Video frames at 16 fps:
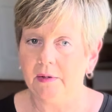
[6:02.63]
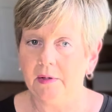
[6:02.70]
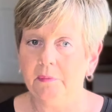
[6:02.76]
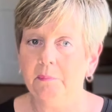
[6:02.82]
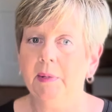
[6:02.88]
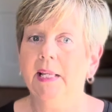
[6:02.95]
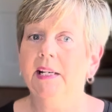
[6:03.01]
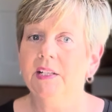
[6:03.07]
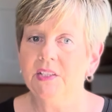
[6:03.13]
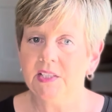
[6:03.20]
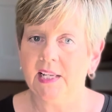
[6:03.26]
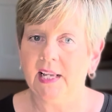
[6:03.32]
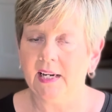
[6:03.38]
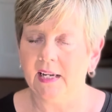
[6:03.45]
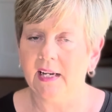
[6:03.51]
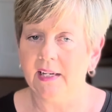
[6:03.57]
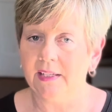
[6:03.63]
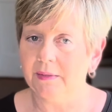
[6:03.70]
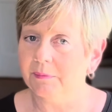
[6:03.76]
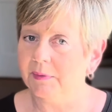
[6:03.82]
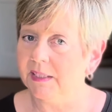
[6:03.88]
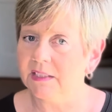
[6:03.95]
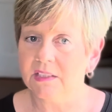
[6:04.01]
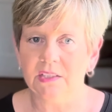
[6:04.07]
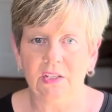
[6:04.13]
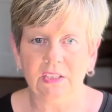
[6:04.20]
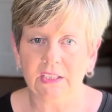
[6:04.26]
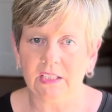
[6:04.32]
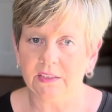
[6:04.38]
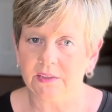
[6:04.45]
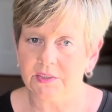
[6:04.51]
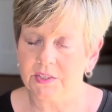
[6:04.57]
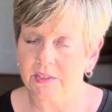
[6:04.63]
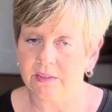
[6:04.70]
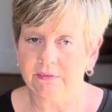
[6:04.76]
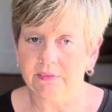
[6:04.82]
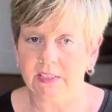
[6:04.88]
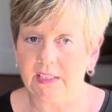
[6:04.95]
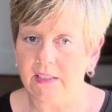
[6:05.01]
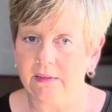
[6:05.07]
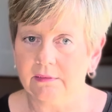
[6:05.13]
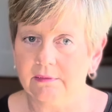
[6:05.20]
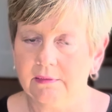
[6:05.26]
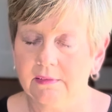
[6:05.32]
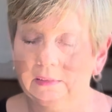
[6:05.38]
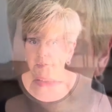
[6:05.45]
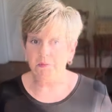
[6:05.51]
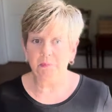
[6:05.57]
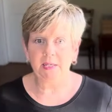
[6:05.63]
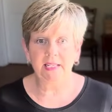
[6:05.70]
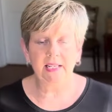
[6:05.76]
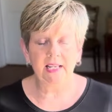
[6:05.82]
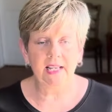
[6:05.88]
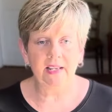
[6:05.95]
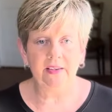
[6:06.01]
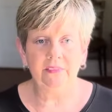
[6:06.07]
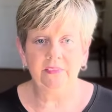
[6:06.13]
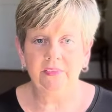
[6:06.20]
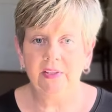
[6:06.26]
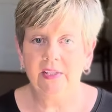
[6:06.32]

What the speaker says: manage that item that's no longer serving you. You may have